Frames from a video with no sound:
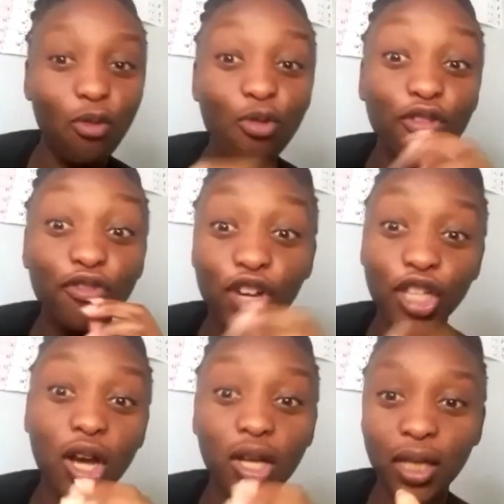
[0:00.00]
The
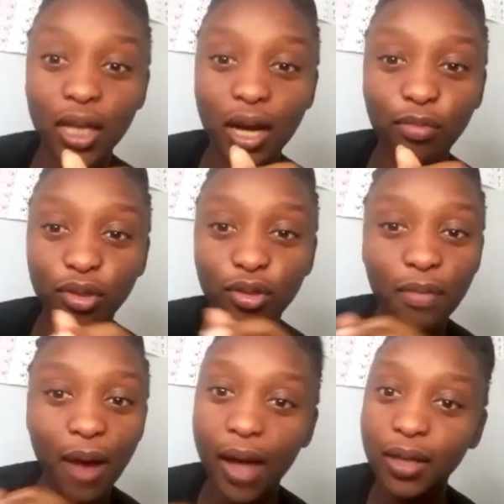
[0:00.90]
first answer that comes to
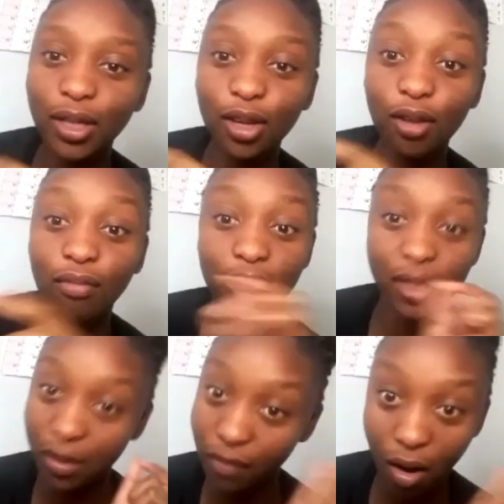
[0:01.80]
mind, you
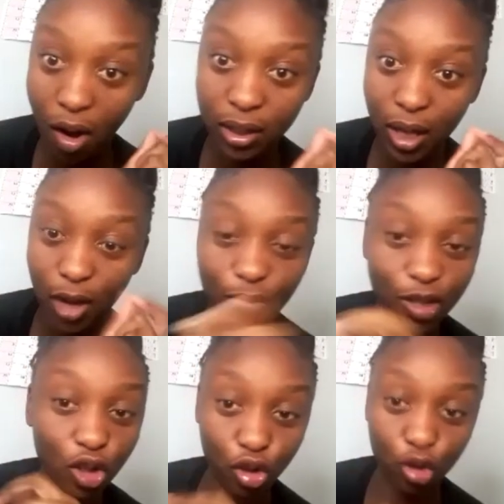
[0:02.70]
must give an answer. You must
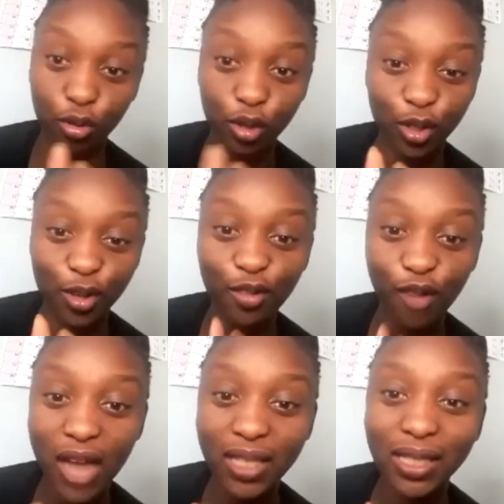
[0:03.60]
just shoot,
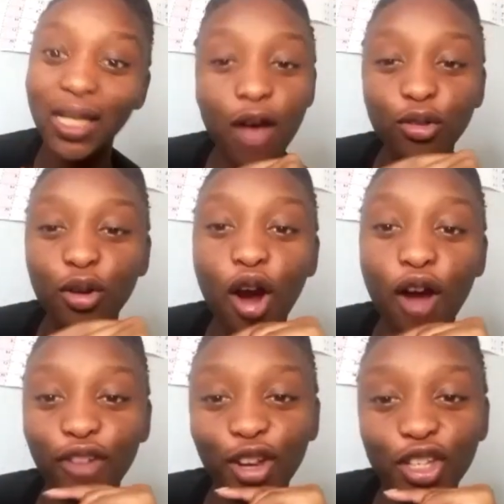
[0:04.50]
right? House or car
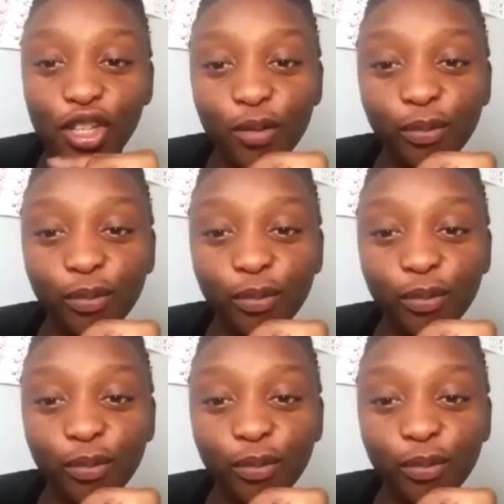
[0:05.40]
first?